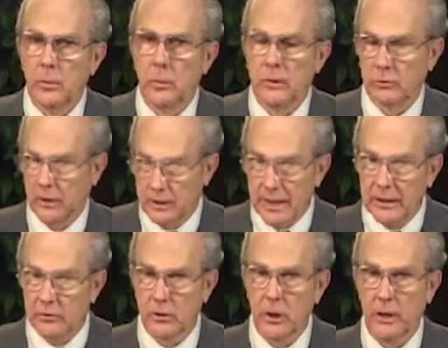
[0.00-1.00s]
was a
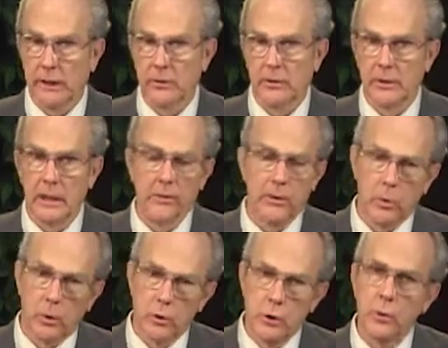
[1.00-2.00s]
tax collector. Now, there
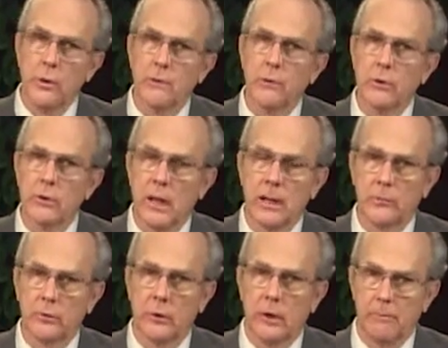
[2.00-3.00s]
were two different
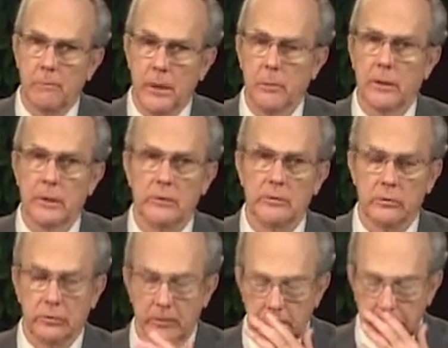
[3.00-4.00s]
types of
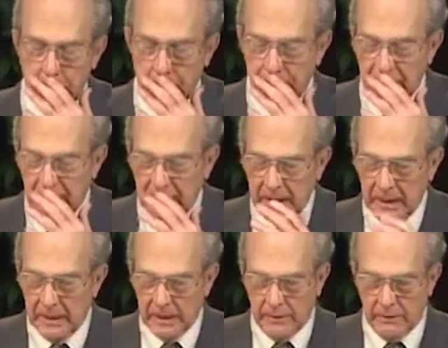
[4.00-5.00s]
publicans.
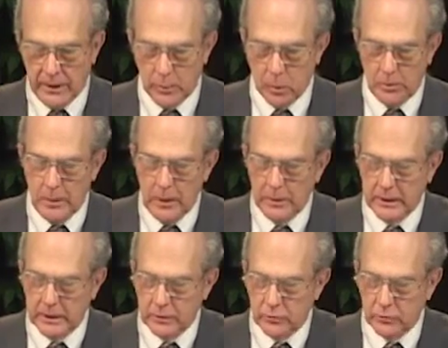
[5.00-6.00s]
There were
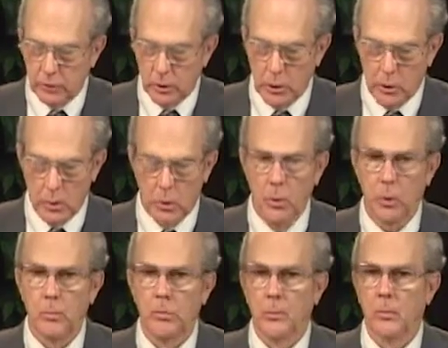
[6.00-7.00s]
publicans
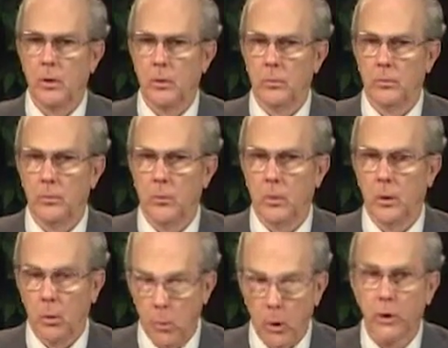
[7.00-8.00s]
who
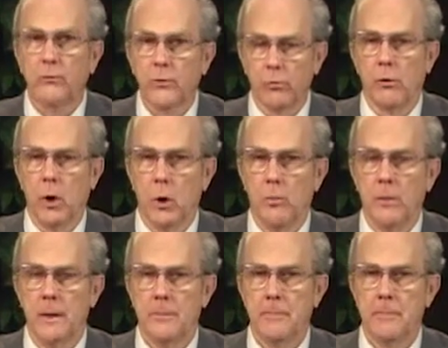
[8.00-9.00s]
worked for
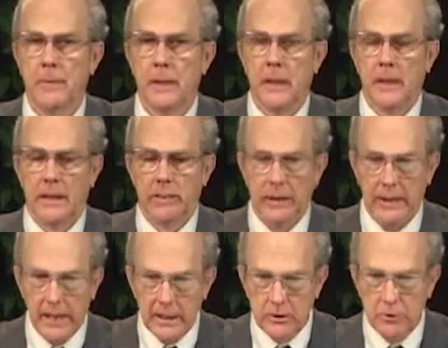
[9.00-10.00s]
Rome that
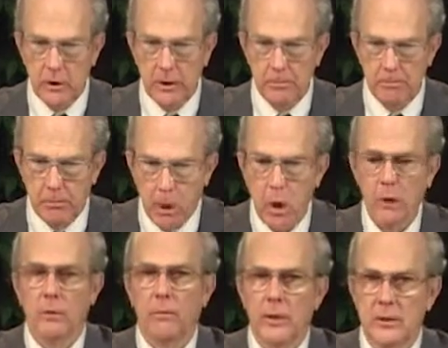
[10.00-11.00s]
actually
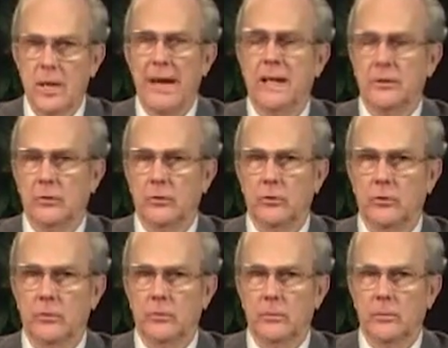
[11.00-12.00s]
bought the
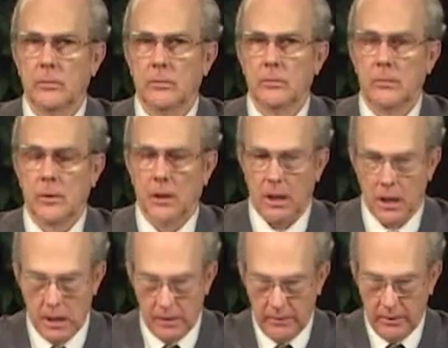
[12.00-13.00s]
taxes
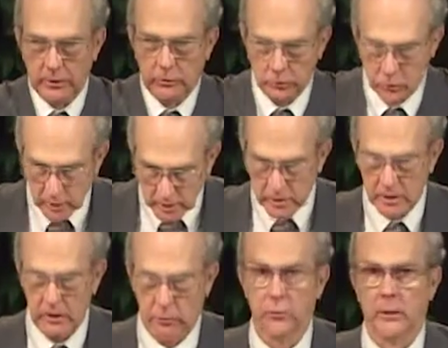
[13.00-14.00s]
of a certain
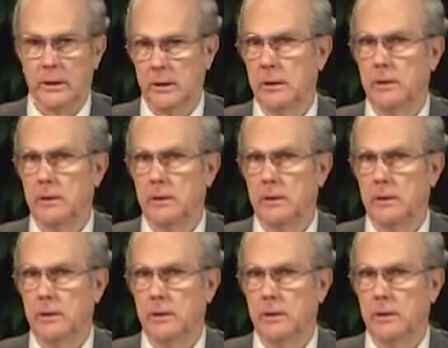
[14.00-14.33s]
district.